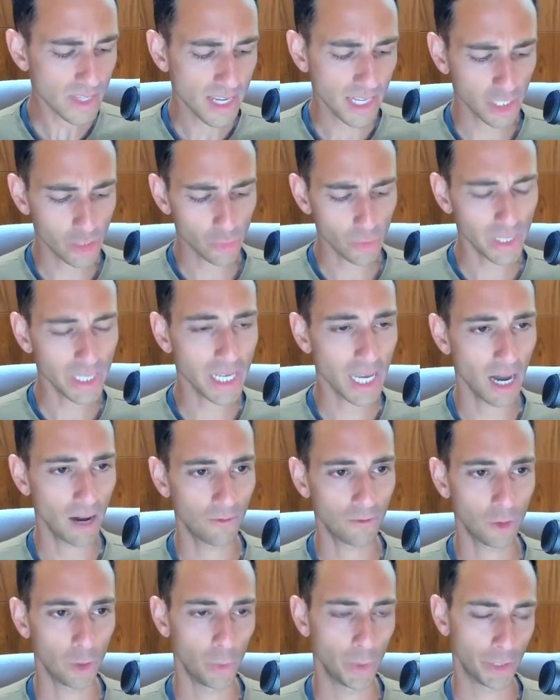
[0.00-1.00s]
It's really
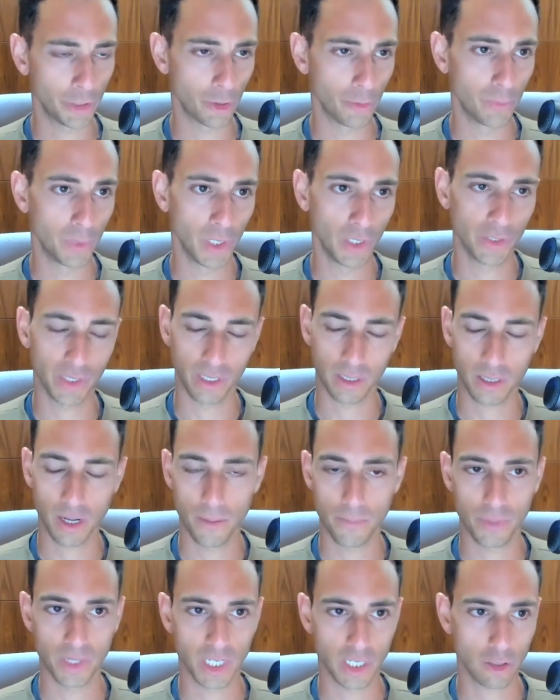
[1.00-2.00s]
helpful when you're building a
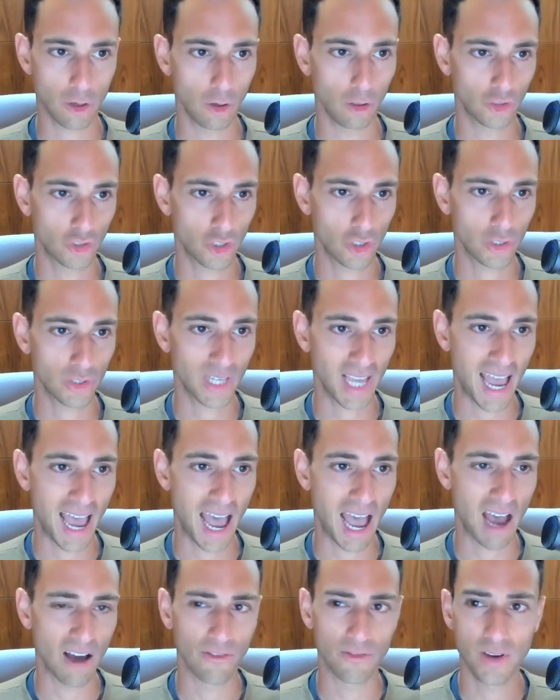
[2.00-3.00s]
company culture to
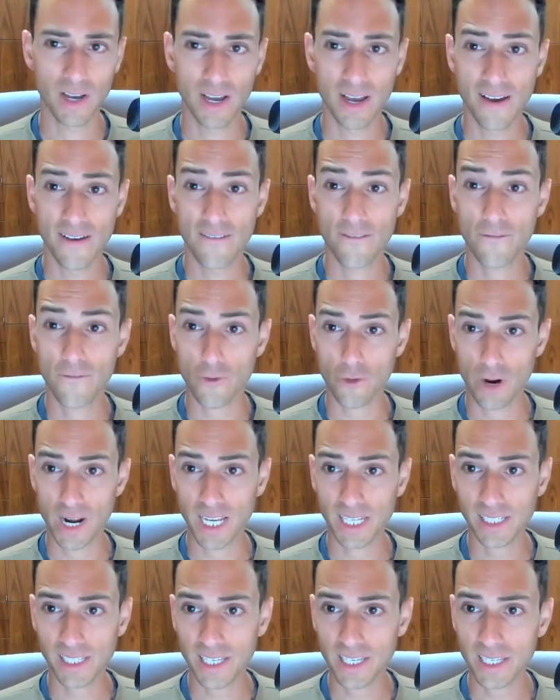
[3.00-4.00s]
have
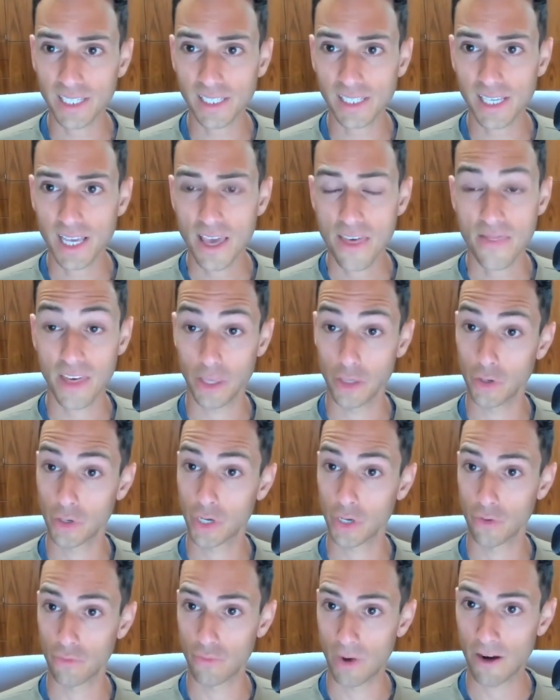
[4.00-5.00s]
phrases that you
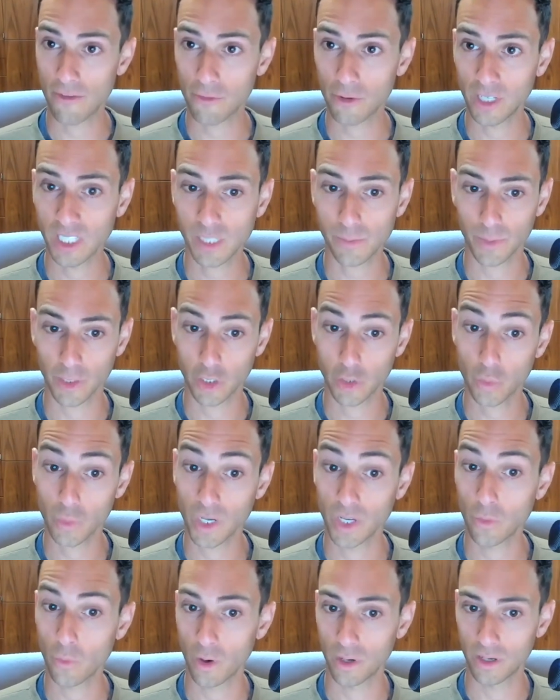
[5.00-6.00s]
can reference
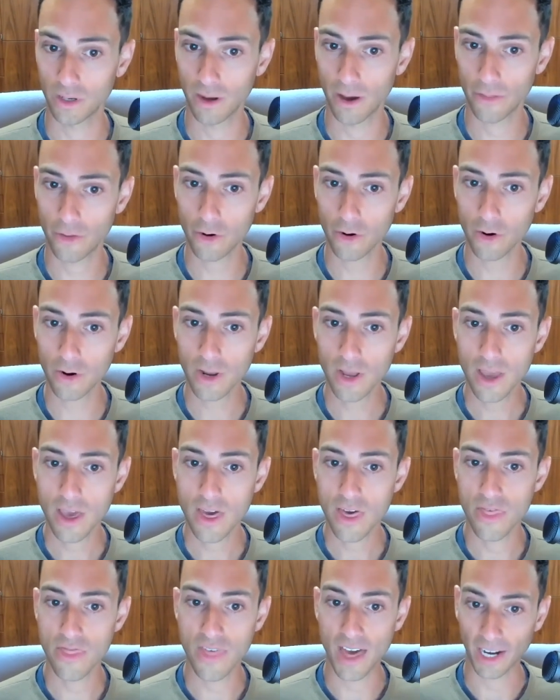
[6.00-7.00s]
between one another
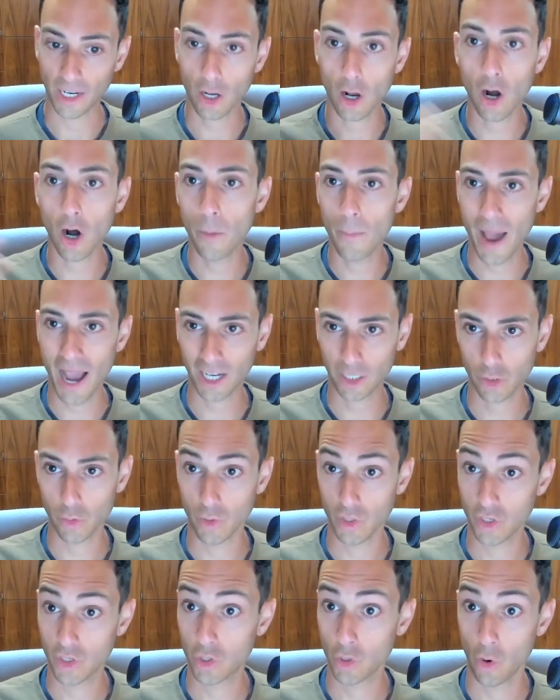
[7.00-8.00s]
that call back
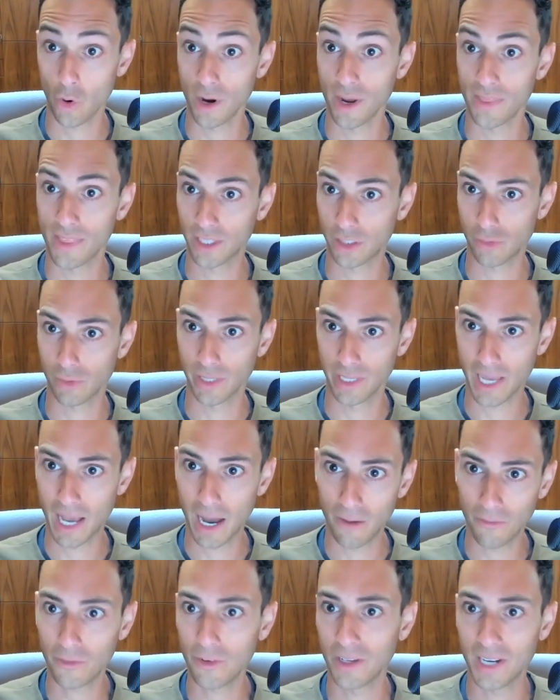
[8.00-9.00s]
to a story that's really
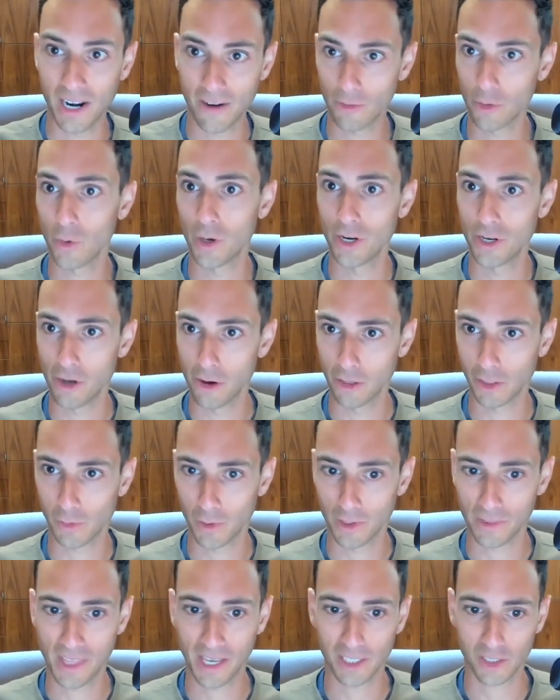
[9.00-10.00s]
helpful, and everyone knows
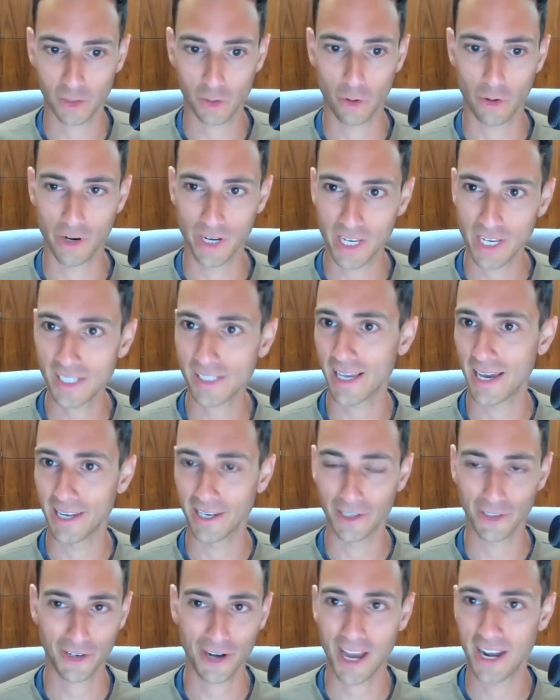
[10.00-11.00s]
what that story is,
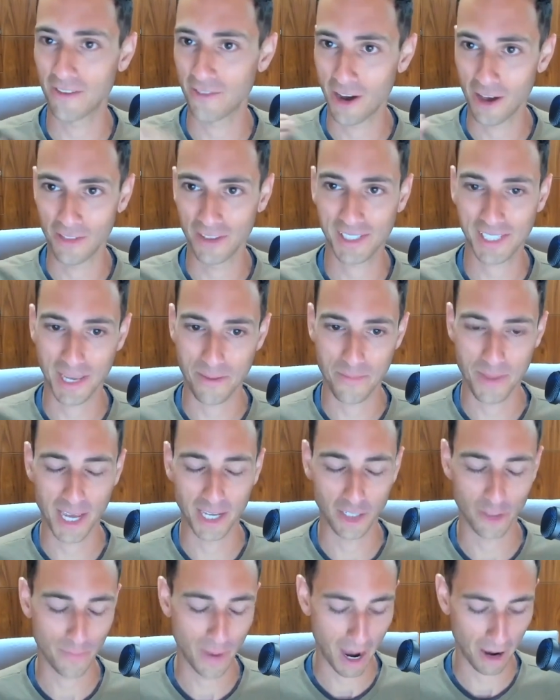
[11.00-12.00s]
and you're kind of on the same
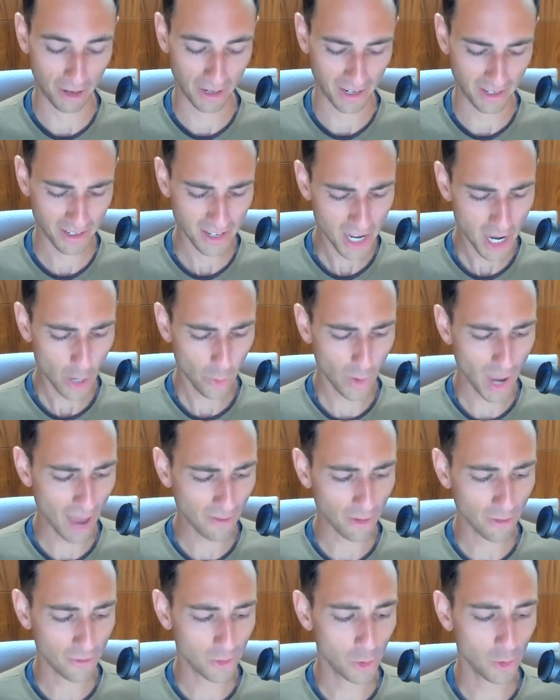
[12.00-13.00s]
page about it. And we
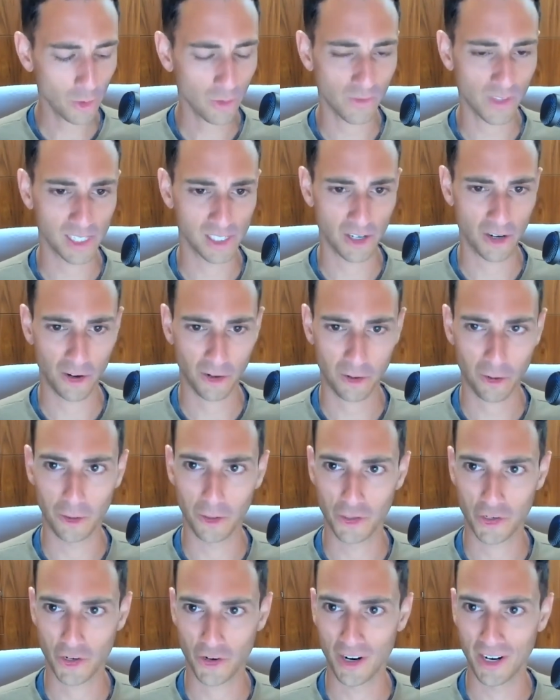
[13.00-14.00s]
have a few of these in our
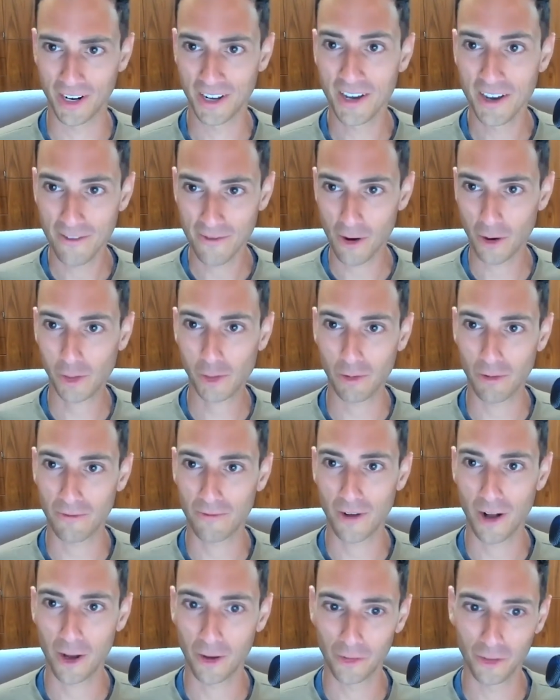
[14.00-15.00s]
culture, and folks who have
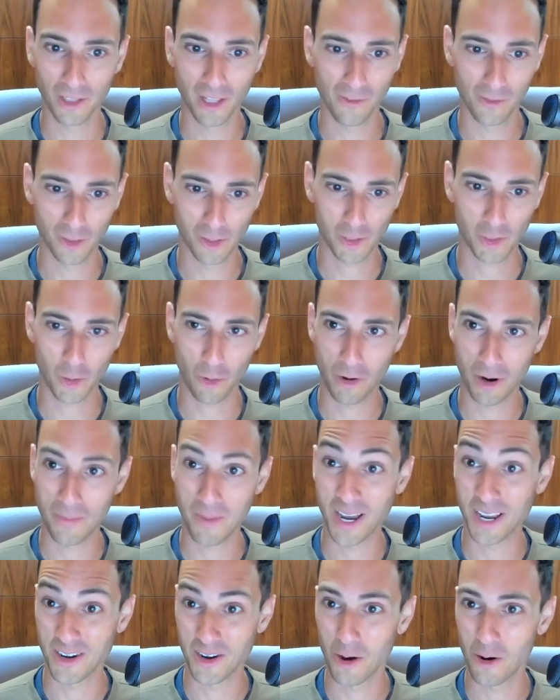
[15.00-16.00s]
followed the Level story
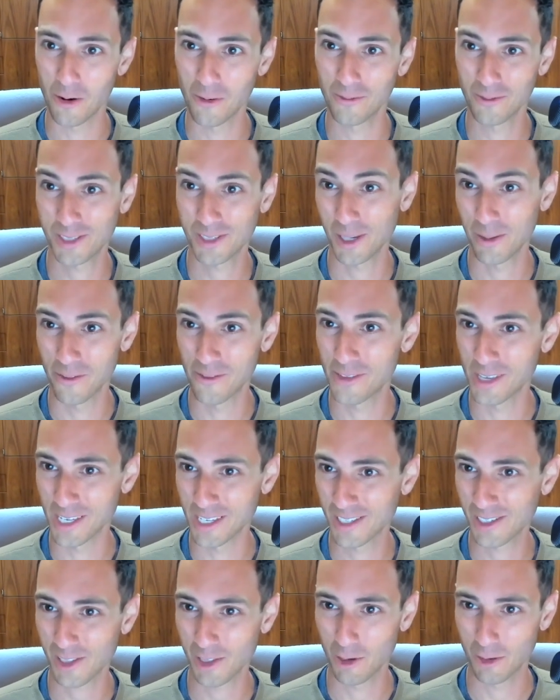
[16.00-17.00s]
might know some of
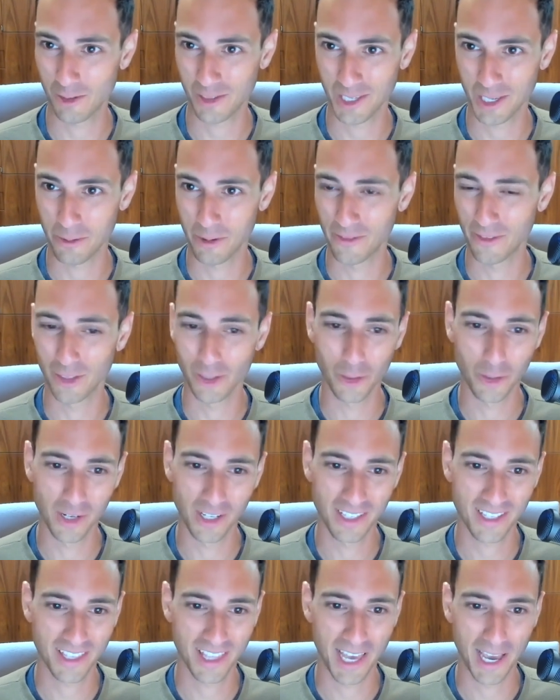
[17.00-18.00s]
these closely. We've
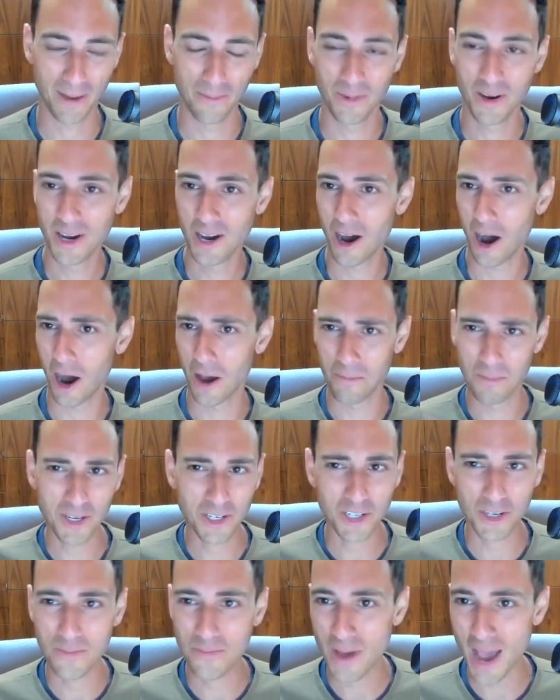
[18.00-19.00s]
alluded to them on
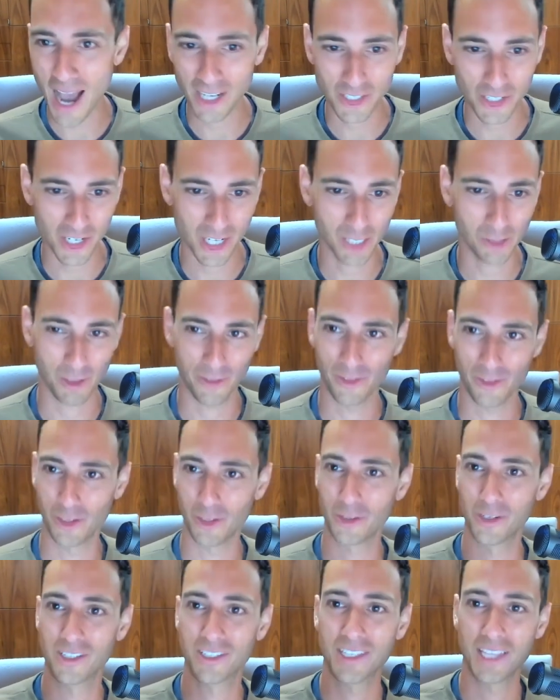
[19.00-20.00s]
mission patches. We've
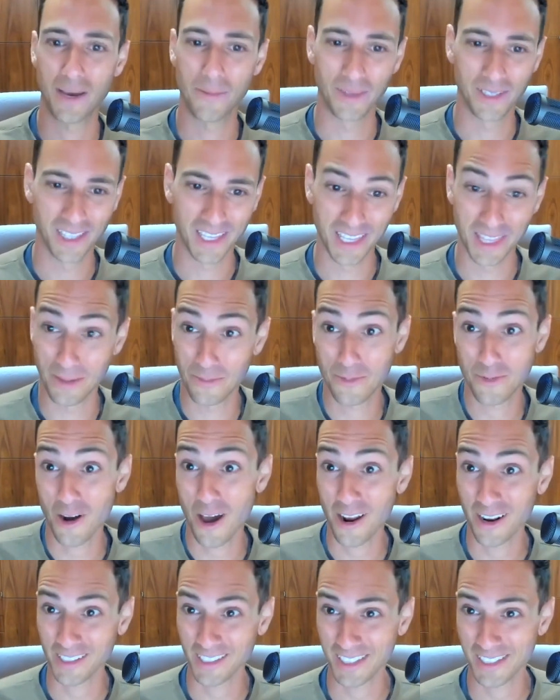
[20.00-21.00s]
alluded to them in the
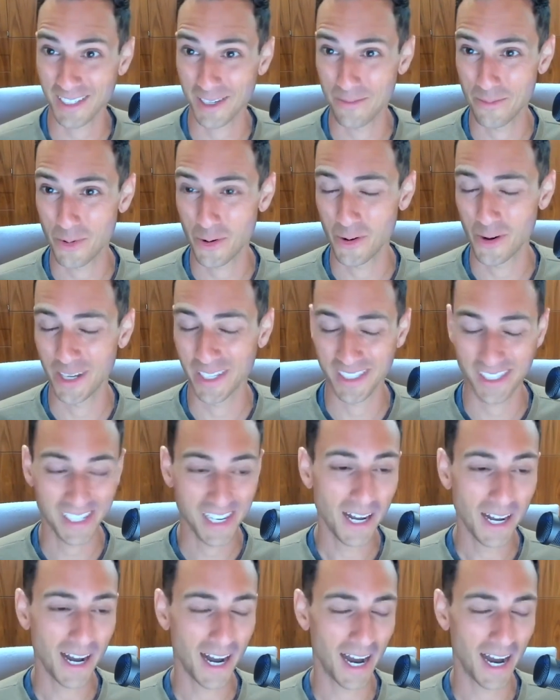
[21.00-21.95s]
product at some point.